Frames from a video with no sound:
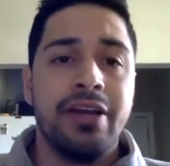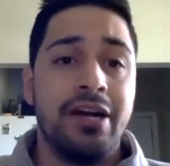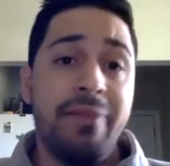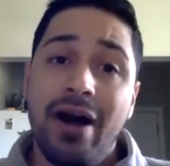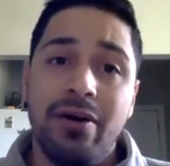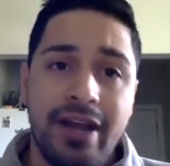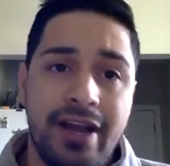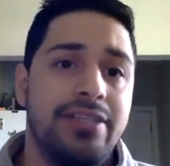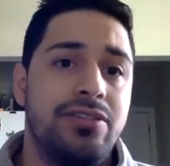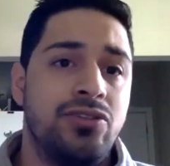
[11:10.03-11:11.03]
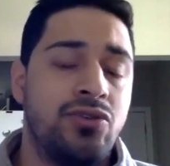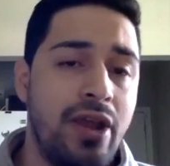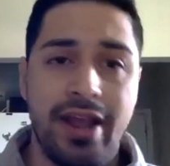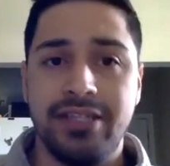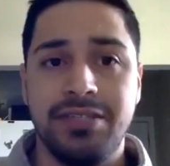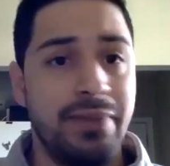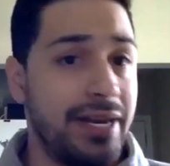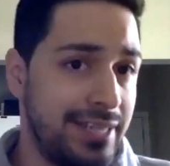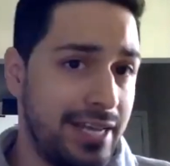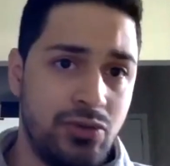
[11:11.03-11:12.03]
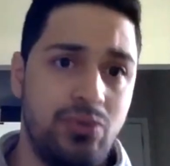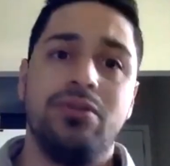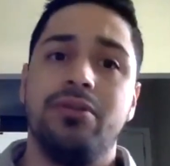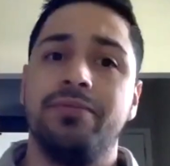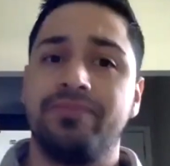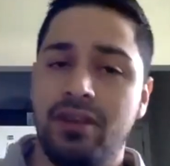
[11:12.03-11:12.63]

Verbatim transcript: come out as trans bisexual